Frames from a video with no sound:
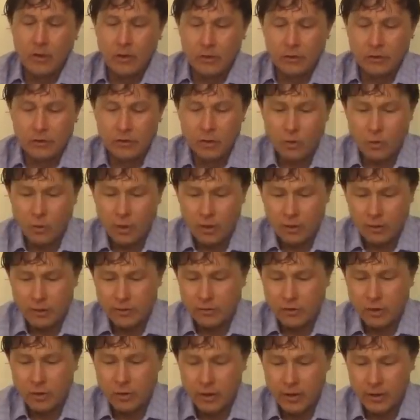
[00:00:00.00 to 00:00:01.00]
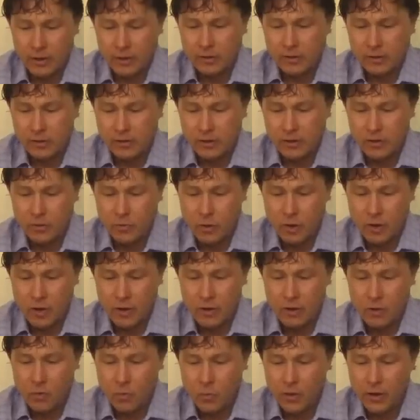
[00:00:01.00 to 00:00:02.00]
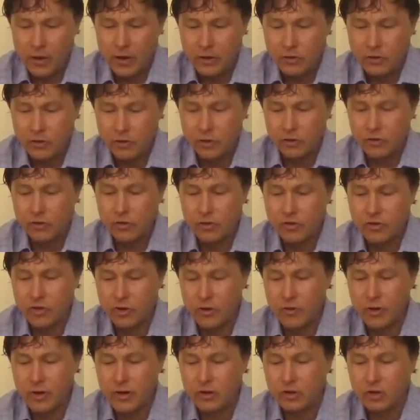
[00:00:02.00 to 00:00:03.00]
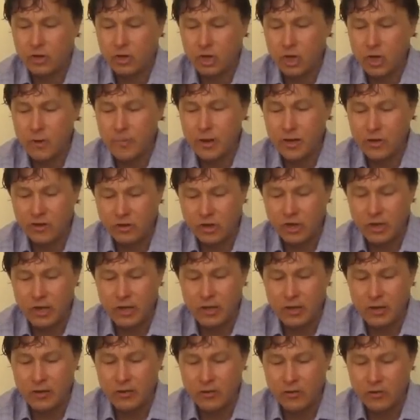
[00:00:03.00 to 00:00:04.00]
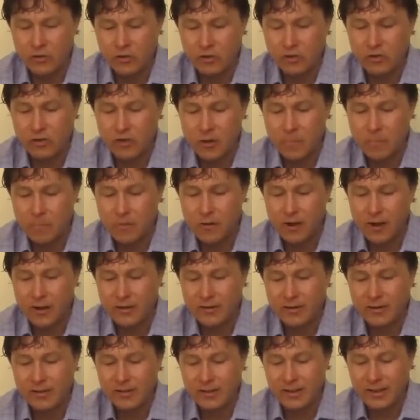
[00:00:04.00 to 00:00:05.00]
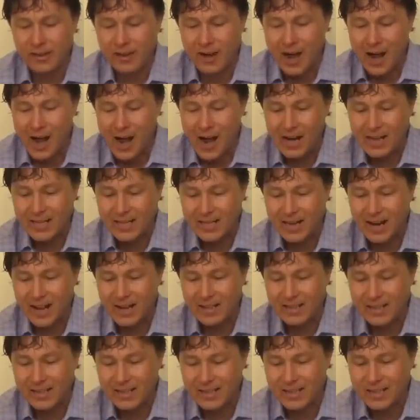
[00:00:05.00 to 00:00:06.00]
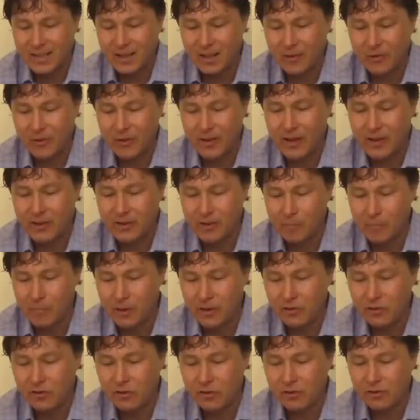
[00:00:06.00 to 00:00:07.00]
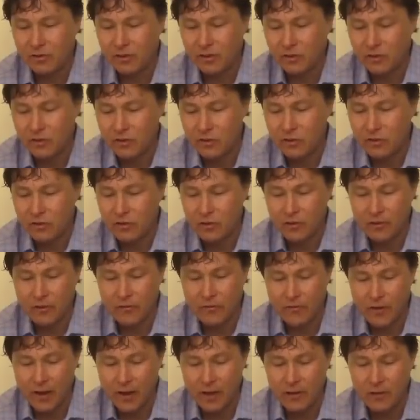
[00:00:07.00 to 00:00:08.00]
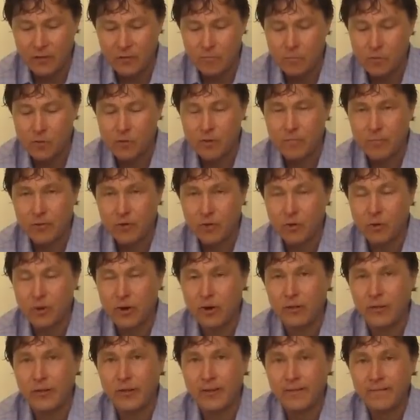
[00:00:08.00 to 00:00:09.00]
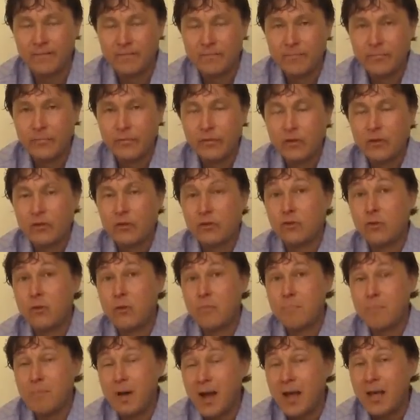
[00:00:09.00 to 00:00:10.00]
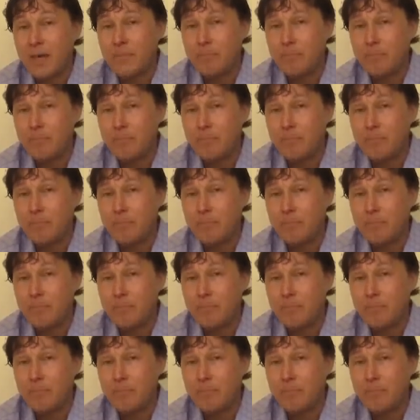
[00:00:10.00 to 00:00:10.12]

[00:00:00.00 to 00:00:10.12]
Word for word: So uh, let's go ahead and continue on. When a juicer generates too much heat in the juicing process, it oxidizes the celery and diminishes its nutritive value more quickly. So in my